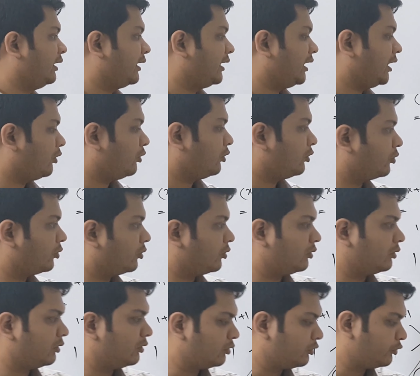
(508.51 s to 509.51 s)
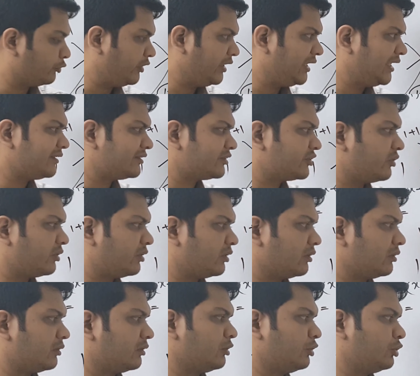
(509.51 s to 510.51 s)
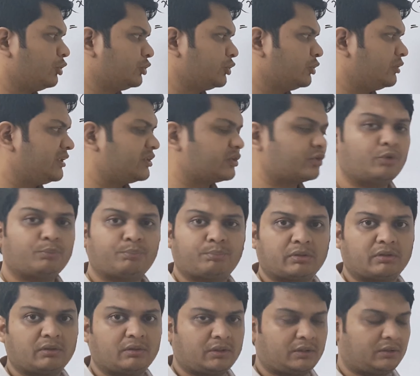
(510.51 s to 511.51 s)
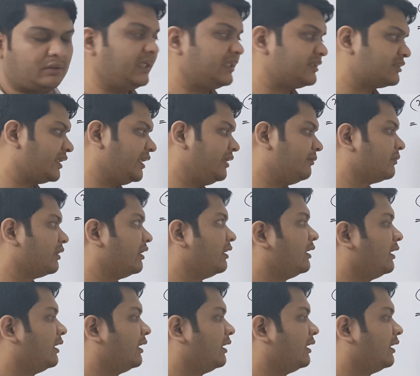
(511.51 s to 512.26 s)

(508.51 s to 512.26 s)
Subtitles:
Now, will it go to this group? Let's see.